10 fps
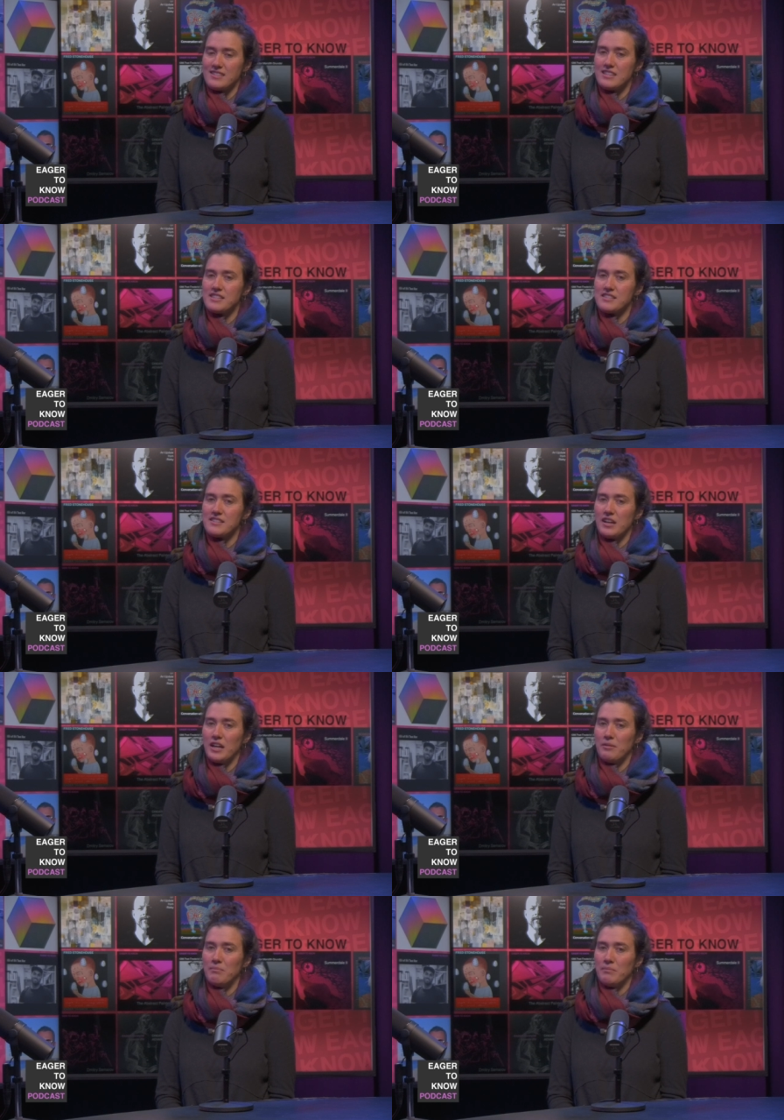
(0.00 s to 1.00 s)
Is
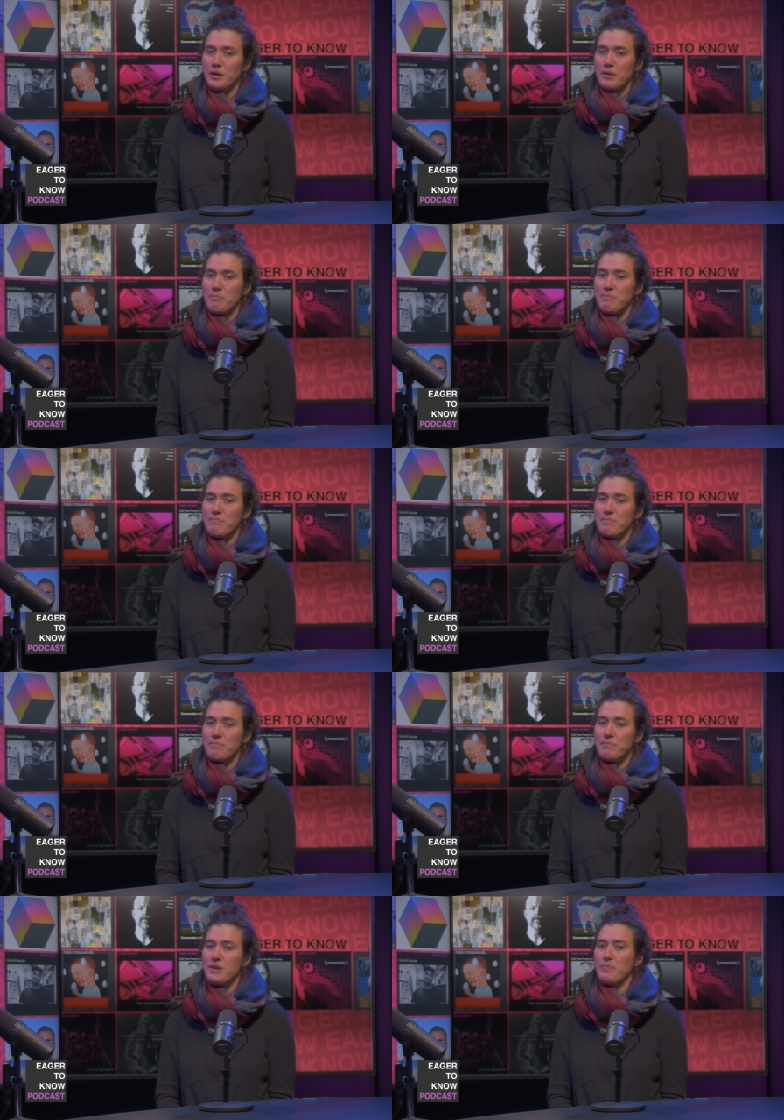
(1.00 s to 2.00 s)
um,
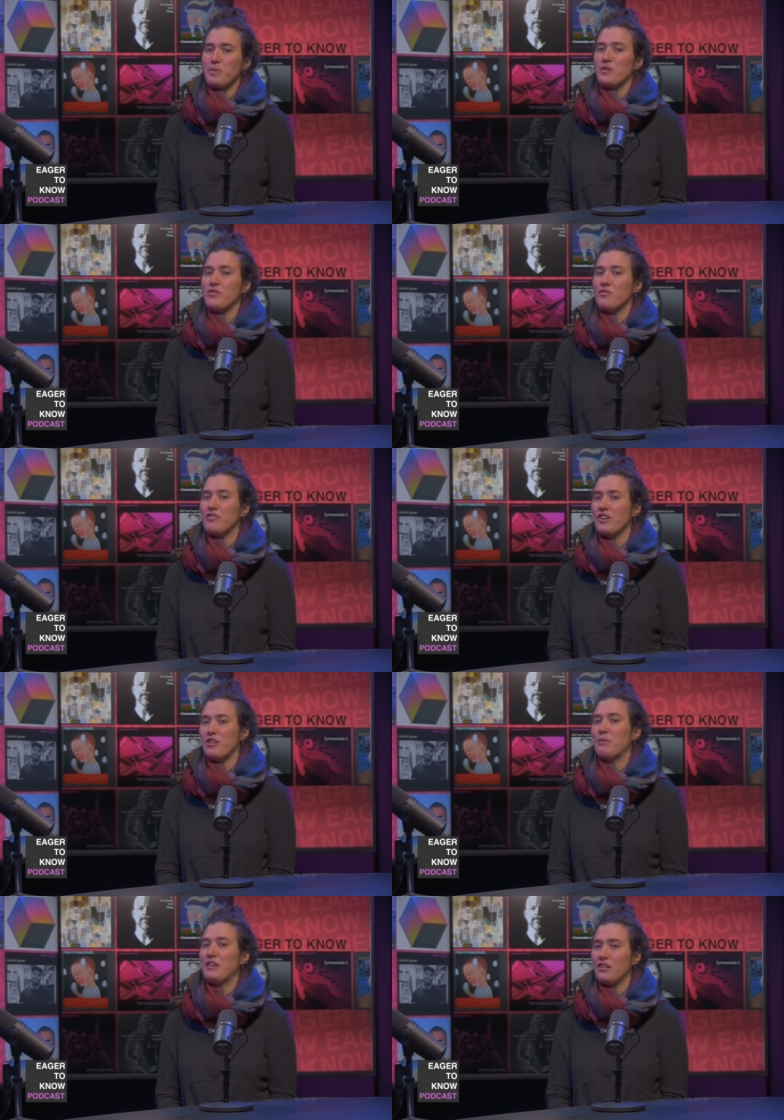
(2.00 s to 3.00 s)
people's
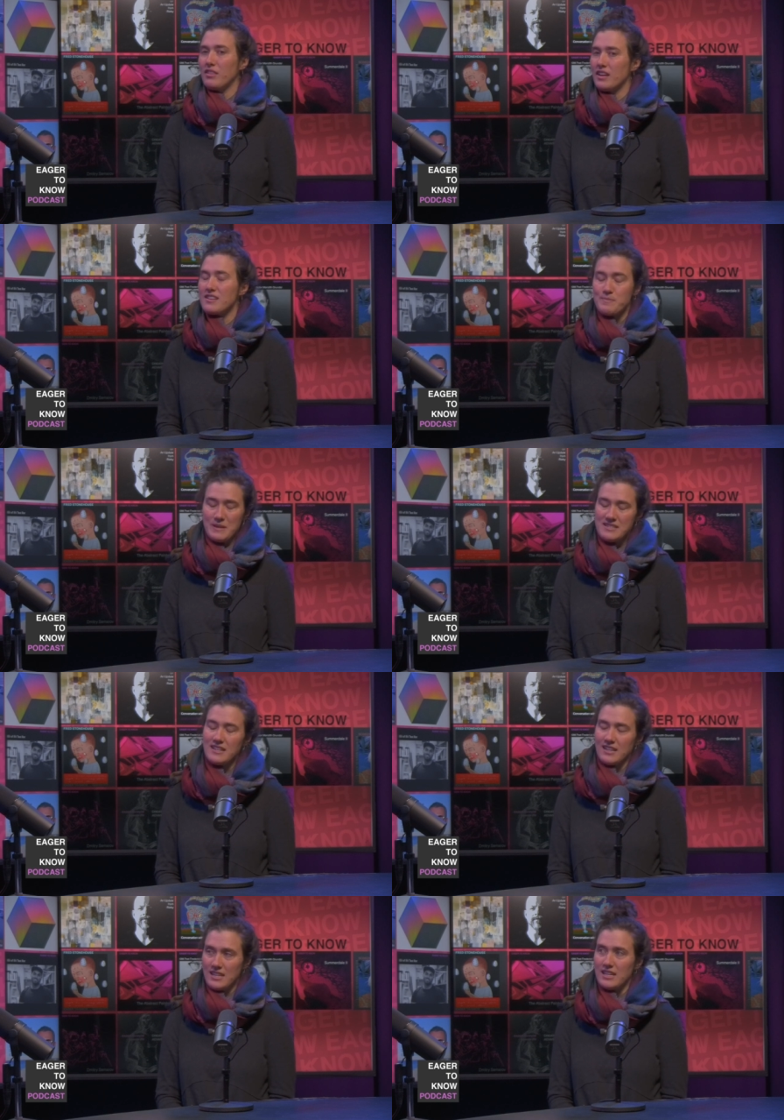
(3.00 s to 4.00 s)
fundamental thing is
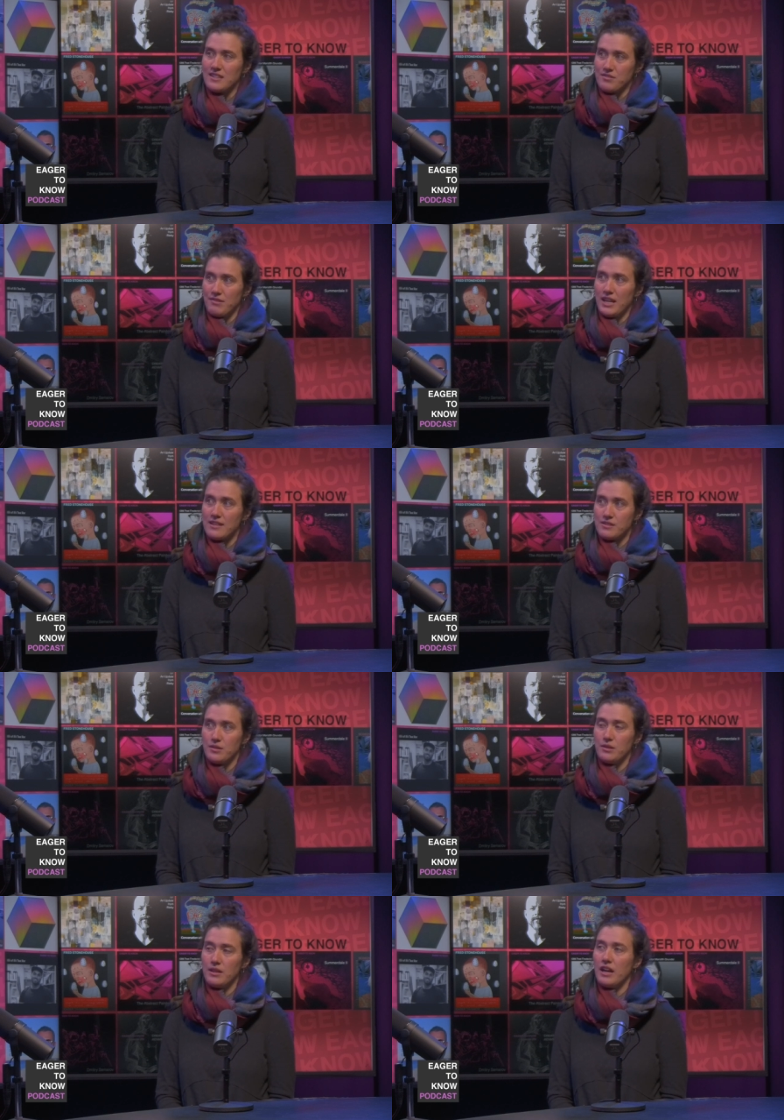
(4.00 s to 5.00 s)
basic needs, right?
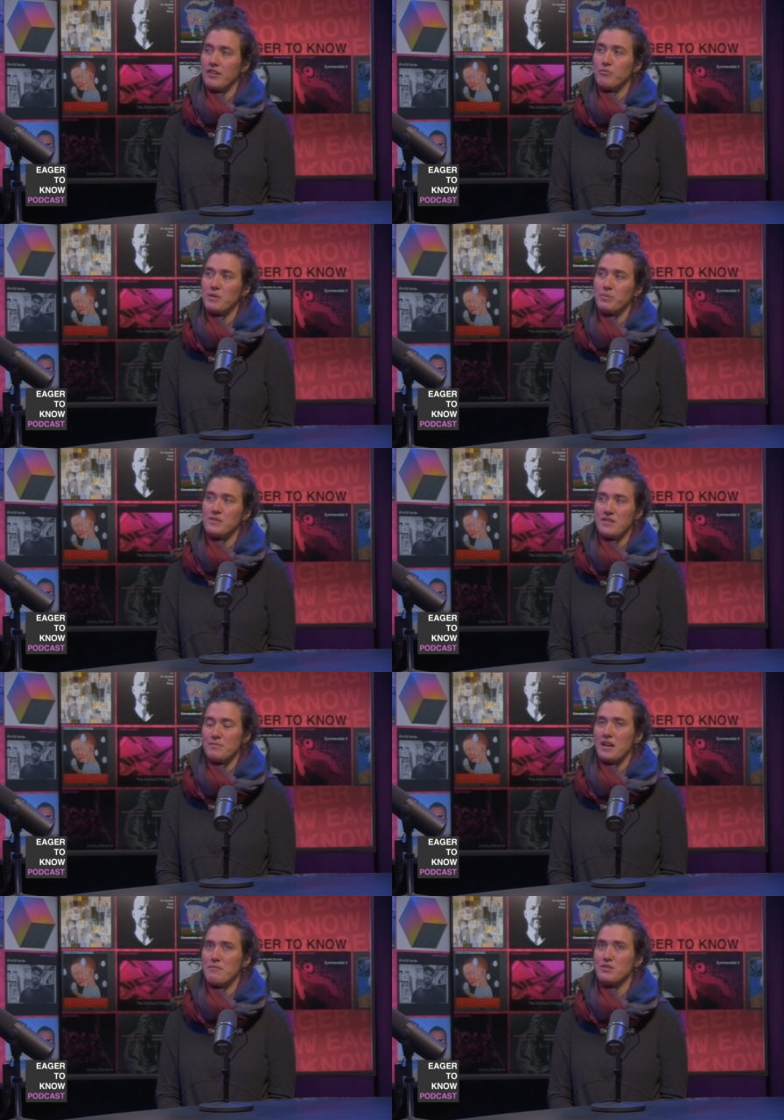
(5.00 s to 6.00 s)
So a lot of people
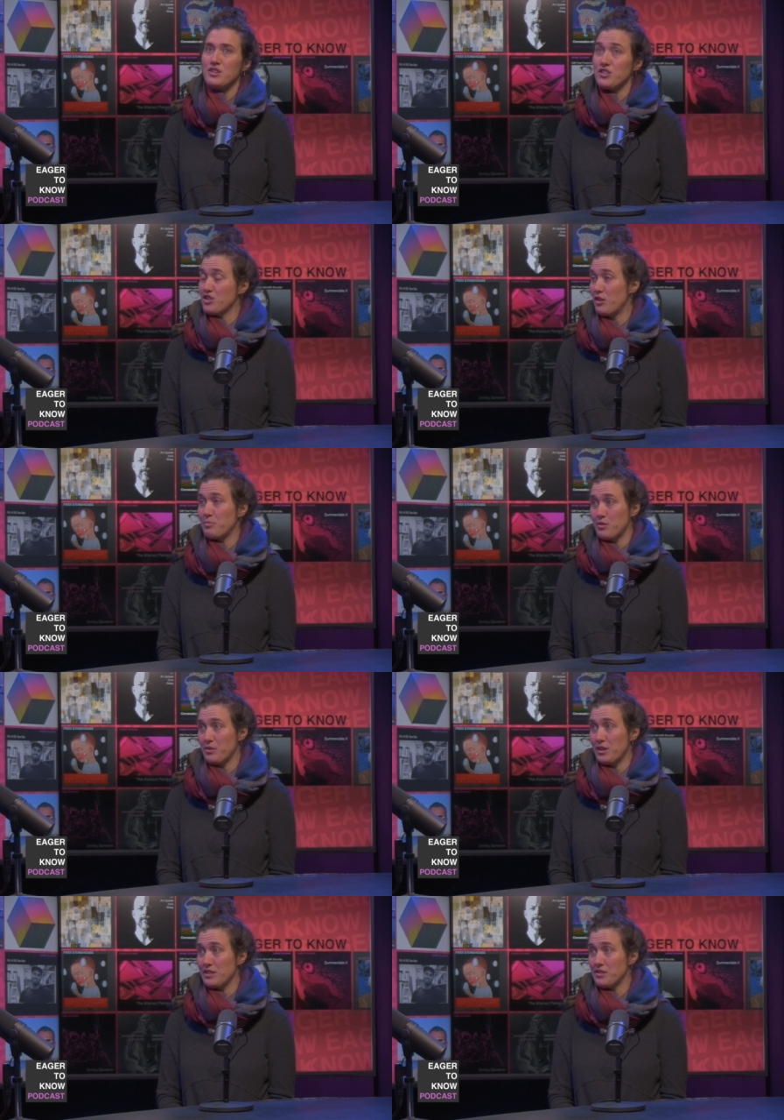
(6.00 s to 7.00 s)
sometimes couldn't show up to
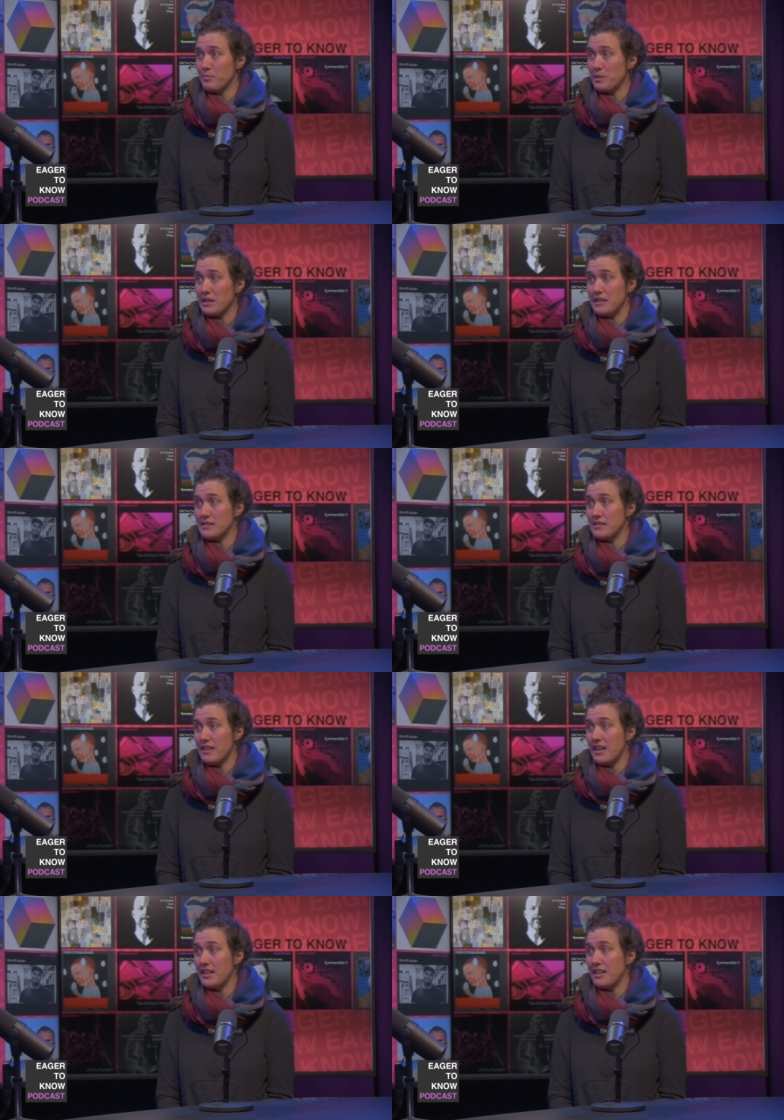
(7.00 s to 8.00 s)
rehearsal because
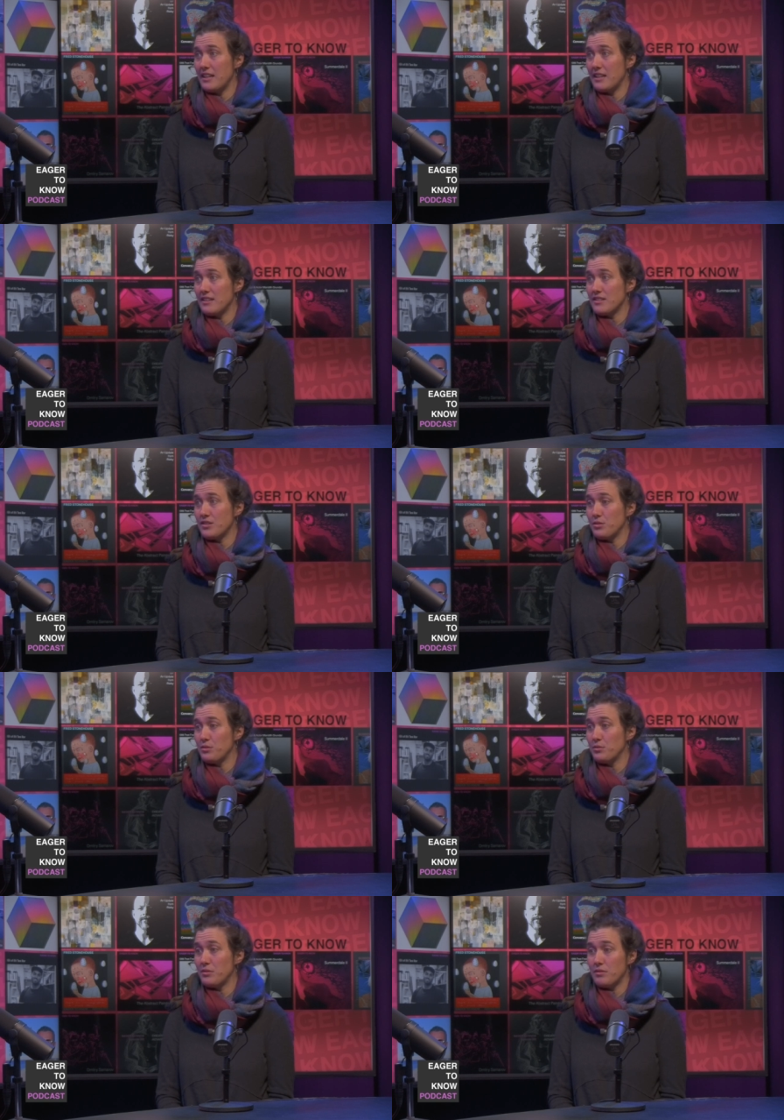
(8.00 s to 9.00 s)
they needed
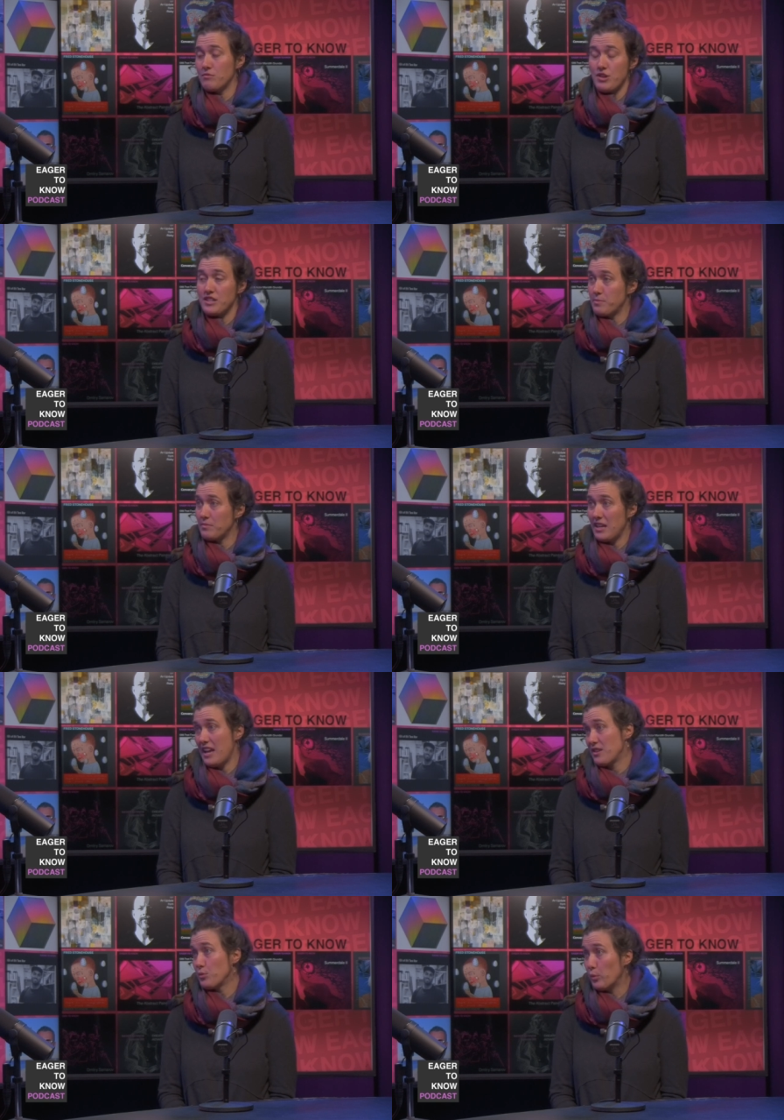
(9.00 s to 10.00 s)
to trans they
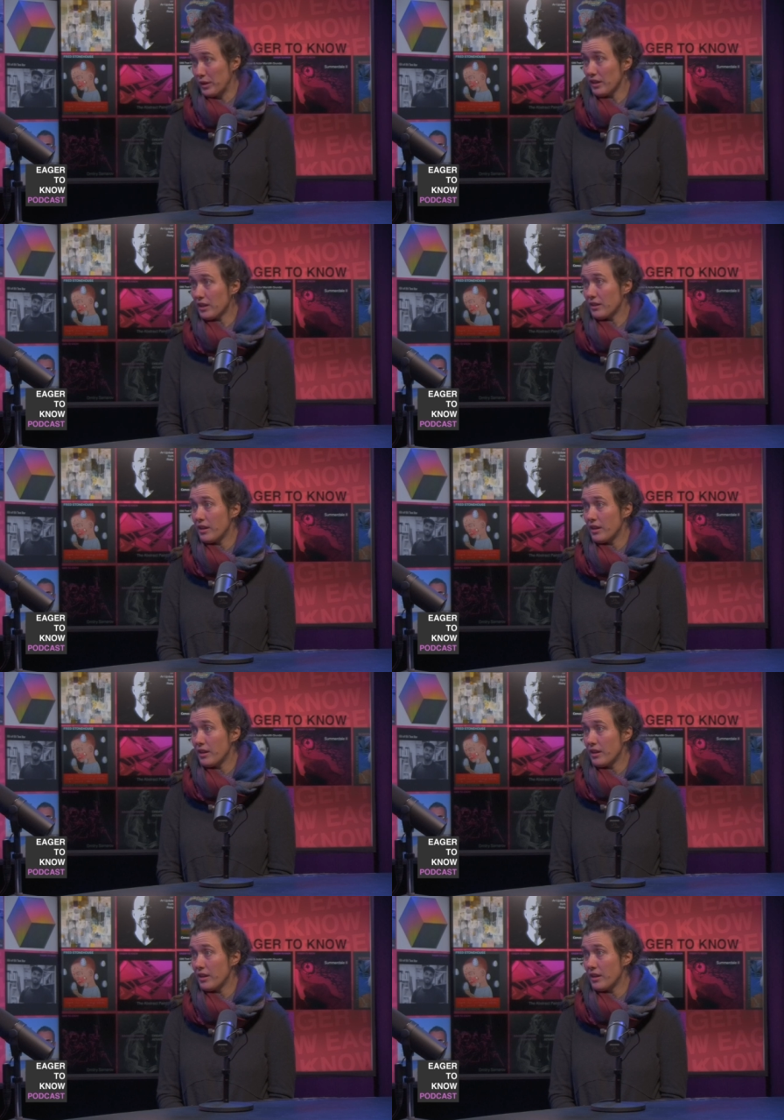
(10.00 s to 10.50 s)
had to work.